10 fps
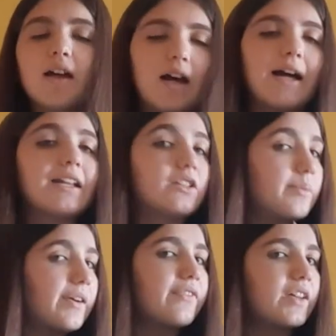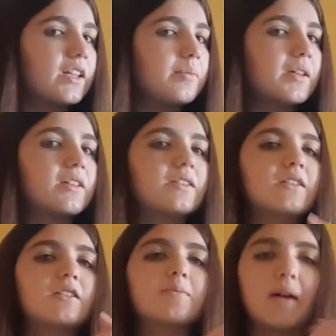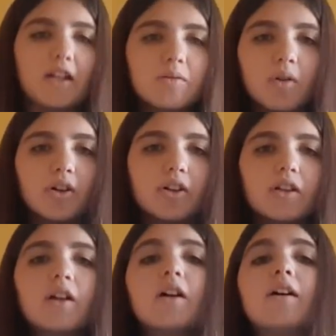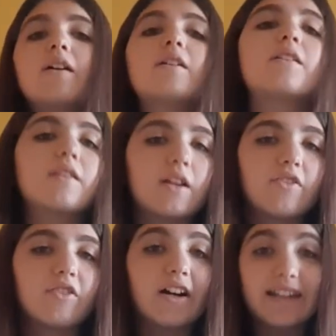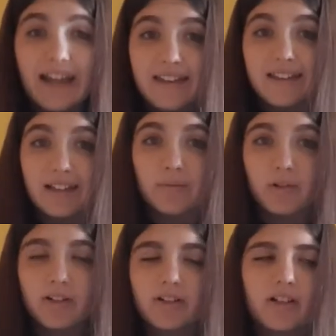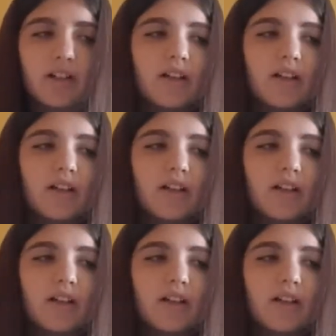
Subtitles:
I need to marry Philip because he's a Spanish monarch, therefore a Catholic monarch,